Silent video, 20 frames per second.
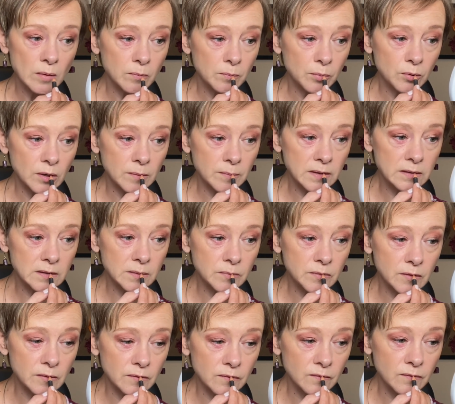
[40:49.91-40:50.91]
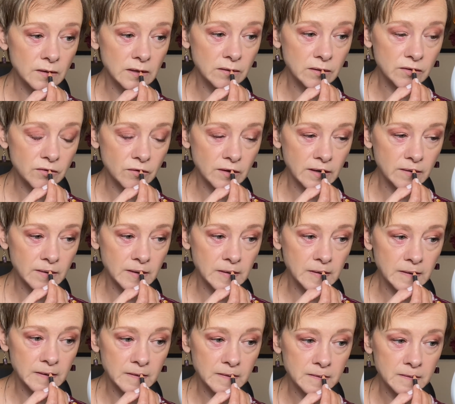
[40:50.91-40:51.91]
Boy, my lips are very dry right
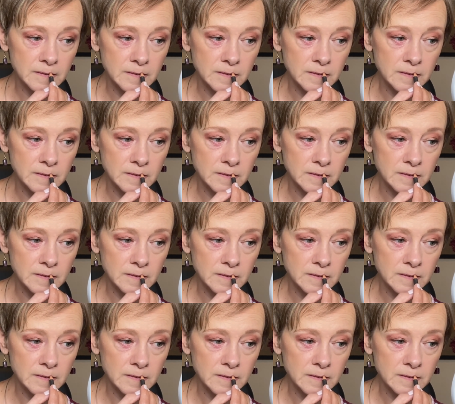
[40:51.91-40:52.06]
now.